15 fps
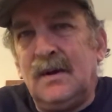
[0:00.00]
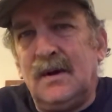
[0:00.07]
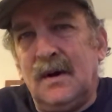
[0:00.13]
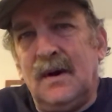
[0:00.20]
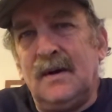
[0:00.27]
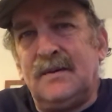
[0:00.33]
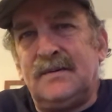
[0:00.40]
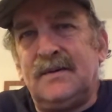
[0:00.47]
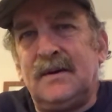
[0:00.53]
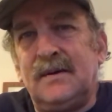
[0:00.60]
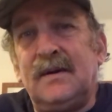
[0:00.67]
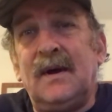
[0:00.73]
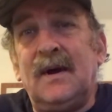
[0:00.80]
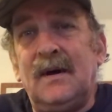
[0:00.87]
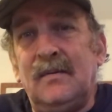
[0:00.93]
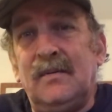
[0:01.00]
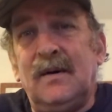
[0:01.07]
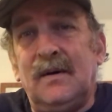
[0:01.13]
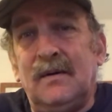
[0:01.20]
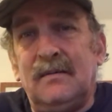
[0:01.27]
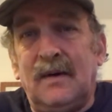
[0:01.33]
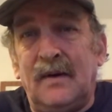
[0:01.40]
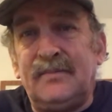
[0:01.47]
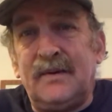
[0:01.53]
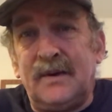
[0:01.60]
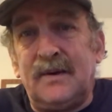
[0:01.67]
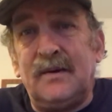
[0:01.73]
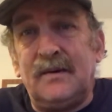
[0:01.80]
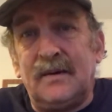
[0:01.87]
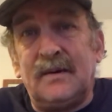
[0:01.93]
I said, yeah, well, I think
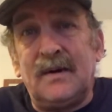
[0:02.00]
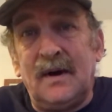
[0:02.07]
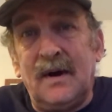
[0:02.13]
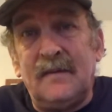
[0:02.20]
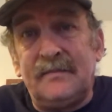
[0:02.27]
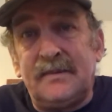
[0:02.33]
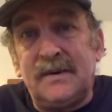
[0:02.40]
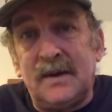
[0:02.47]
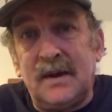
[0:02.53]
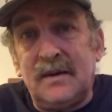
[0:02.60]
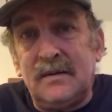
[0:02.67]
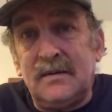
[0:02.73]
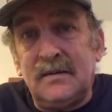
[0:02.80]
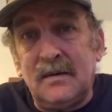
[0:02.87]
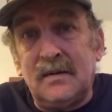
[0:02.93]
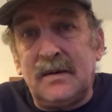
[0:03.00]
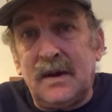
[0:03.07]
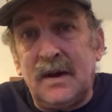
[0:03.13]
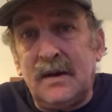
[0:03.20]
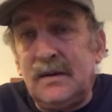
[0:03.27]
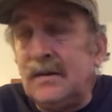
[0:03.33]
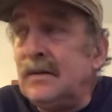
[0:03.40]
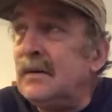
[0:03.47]
you're incompetent, okay?